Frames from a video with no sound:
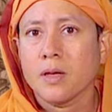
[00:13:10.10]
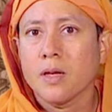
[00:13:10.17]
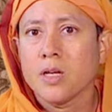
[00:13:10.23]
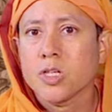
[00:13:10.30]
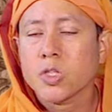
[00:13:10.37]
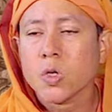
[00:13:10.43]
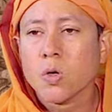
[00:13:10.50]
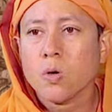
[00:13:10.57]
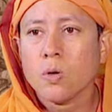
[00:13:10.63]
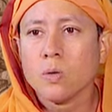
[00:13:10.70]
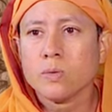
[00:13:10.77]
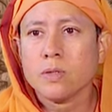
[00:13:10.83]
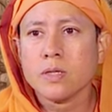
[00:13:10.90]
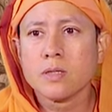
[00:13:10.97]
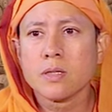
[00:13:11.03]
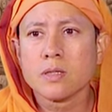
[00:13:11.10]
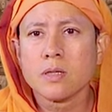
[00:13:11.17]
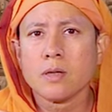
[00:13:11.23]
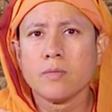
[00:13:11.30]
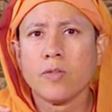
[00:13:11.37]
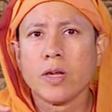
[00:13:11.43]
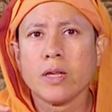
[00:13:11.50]
So this is
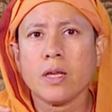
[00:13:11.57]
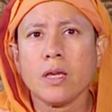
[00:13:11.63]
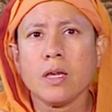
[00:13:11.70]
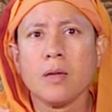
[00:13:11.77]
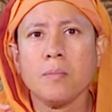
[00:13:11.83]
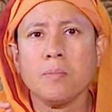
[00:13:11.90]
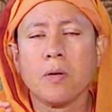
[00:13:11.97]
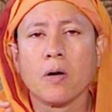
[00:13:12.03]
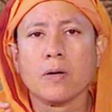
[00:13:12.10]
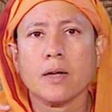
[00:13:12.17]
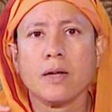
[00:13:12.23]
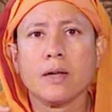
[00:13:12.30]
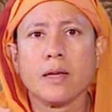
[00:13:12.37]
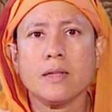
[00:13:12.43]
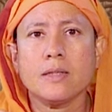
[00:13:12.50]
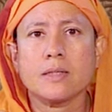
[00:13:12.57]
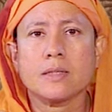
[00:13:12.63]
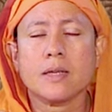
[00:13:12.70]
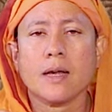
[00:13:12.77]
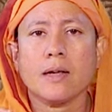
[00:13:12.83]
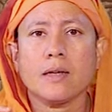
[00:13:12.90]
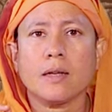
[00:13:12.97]
a very important
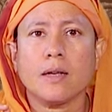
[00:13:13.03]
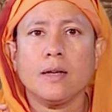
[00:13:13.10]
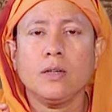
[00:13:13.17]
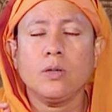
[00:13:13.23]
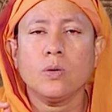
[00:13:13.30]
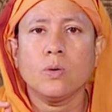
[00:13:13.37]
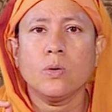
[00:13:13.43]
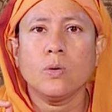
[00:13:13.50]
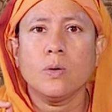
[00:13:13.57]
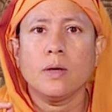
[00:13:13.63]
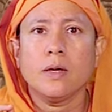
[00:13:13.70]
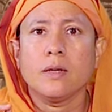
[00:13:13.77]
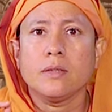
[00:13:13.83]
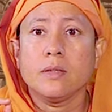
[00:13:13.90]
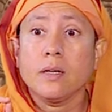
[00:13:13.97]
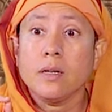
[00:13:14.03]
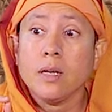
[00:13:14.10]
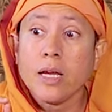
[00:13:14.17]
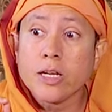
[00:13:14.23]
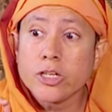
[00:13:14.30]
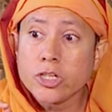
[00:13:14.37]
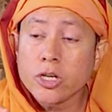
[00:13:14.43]
insight into the
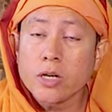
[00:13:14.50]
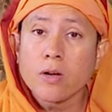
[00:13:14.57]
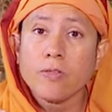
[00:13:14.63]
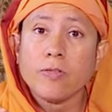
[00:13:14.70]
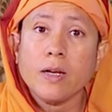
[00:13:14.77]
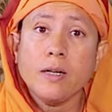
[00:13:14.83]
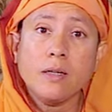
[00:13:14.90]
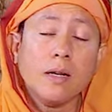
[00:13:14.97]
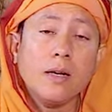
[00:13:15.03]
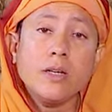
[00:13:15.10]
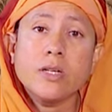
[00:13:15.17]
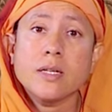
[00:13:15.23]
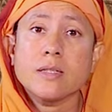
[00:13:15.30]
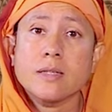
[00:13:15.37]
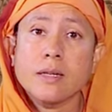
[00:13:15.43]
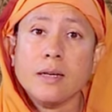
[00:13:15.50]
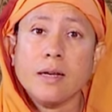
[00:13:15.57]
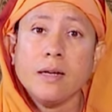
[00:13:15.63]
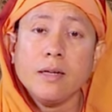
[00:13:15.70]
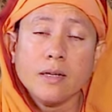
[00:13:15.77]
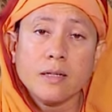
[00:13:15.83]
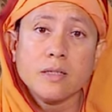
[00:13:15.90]
nature of intelligence in
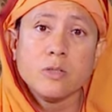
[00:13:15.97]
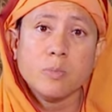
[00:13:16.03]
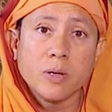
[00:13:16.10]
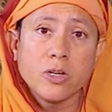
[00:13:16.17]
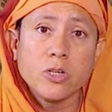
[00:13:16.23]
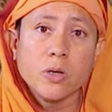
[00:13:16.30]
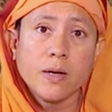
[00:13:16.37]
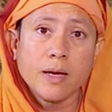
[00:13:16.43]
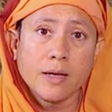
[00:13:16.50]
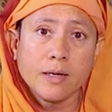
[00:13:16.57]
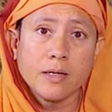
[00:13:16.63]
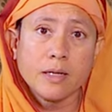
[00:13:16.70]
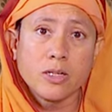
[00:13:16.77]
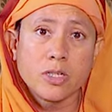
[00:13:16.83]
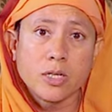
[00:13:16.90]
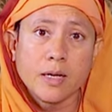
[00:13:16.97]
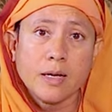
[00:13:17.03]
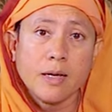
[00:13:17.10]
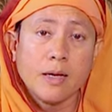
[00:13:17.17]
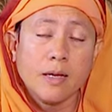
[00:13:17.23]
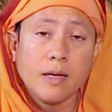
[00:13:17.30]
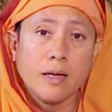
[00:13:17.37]
Indian spiritual heritage.
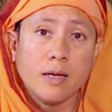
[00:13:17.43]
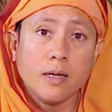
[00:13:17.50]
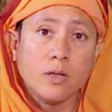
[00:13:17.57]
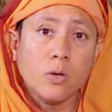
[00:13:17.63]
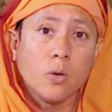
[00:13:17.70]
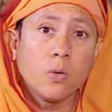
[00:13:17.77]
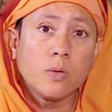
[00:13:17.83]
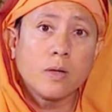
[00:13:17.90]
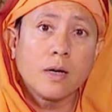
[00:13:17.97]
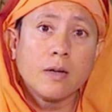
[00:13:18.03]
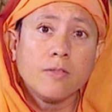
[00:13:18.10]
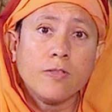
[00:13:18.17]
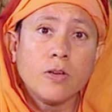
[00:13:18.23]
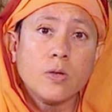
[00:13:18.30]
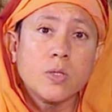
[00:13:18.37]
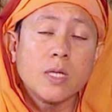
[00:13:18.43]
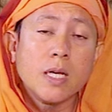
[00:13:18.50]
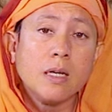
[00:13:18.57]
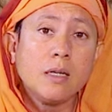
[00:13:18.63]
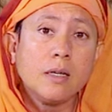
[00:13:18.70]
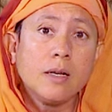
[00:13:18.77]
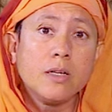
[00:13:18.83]
Don't confuse
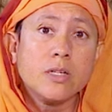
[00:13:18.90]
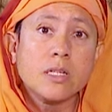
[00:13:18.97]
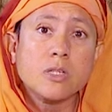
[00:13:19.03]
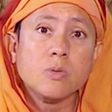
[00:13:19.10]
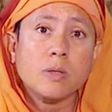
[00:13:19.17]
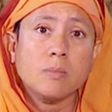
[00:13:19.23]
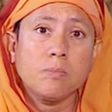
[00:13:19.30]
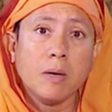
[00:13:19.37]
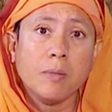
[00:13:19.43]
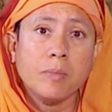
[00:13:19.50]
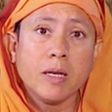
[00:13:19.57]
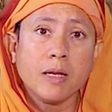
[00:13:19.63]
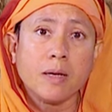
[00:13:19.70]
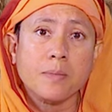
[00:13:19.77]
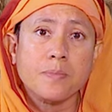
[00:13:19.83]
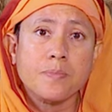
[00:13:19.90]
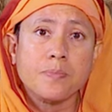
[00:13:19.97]
intelligence with memory.